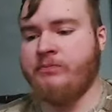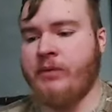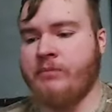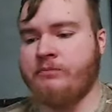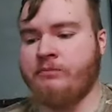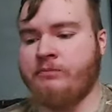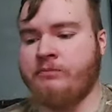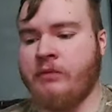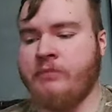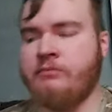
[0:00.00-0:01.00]

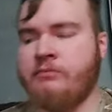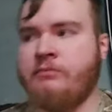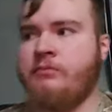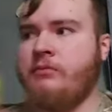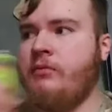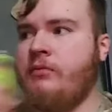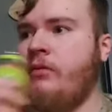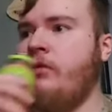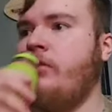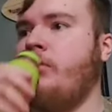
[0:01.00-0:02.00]

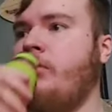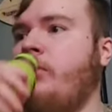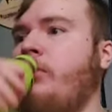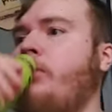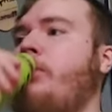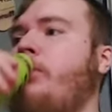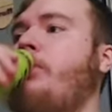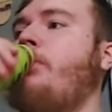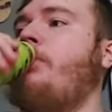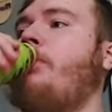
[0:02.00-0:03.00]

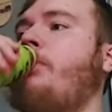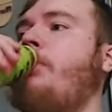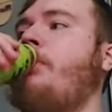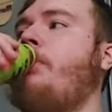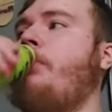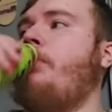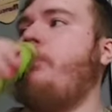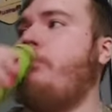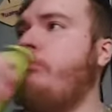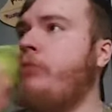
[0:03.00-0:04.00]

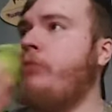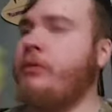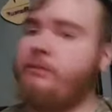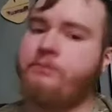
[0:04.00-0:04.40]
No one is speaking in this clip.